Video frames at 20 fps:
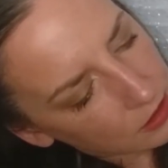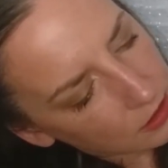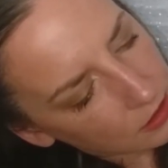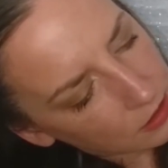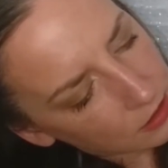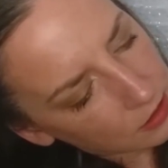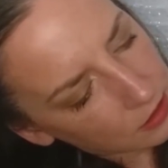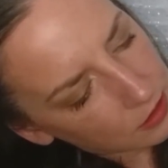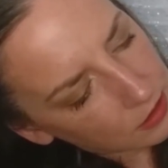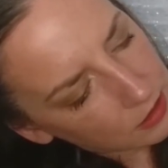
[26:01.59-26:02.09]

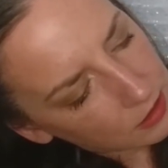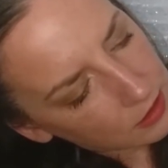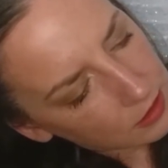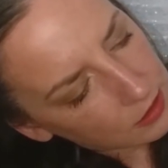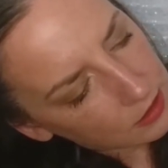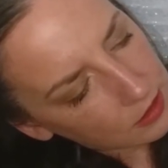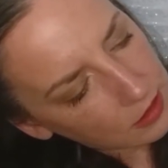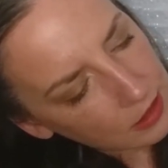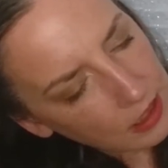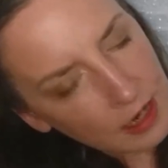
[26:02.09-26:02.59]
No,
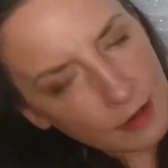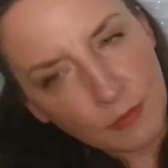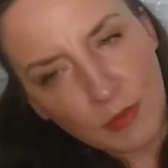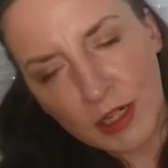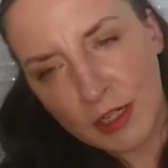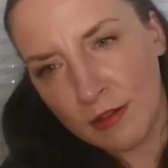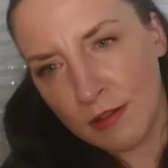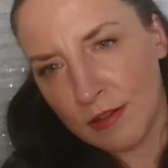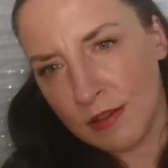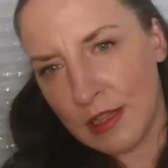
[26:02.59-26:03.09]

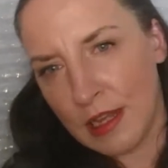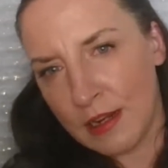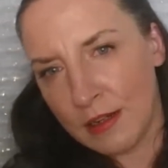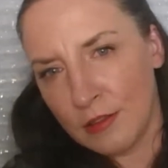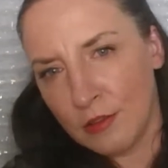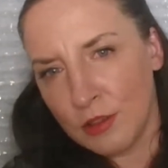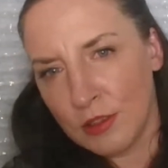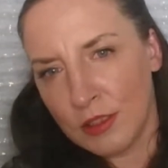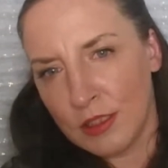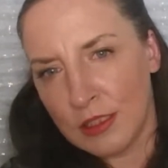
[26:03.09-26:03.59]

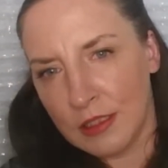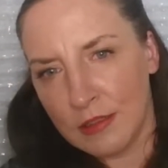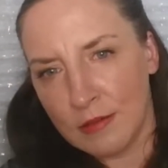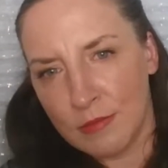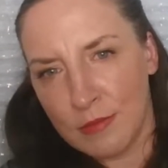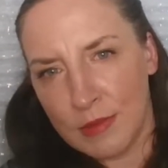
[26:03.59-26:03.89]
that looks like a